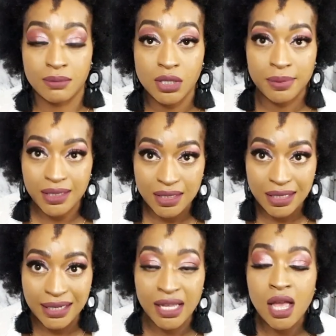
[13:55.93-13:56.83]
So
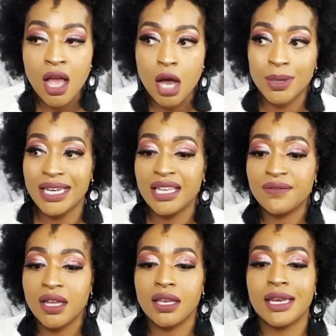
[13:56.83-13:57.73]
basically, I would
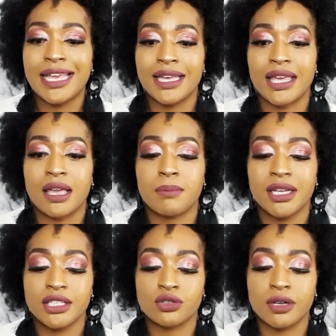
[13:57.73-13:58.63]
leave a link in my
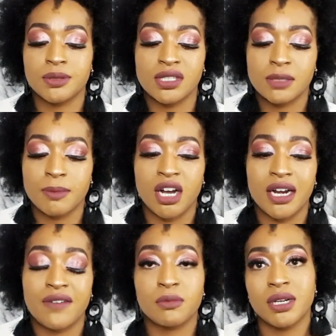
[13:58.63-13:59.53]
descriptions bar, and
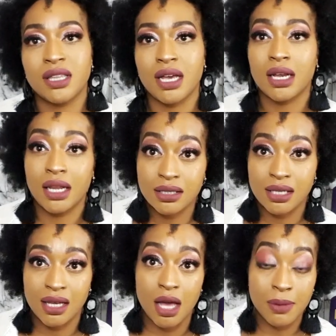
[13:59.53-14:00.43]
everybody that clicks
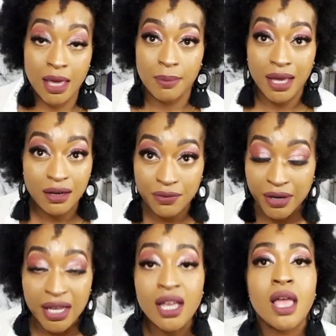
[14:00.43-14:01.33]
it, I would get paid for
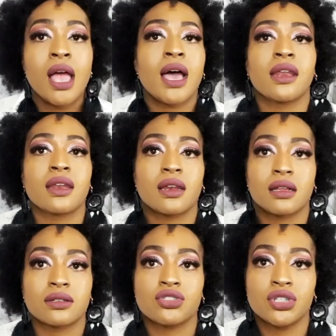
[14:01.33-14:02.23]
it. And
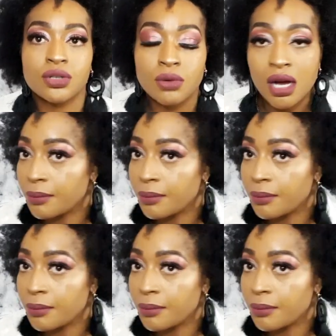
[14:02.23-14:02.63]
do you know what?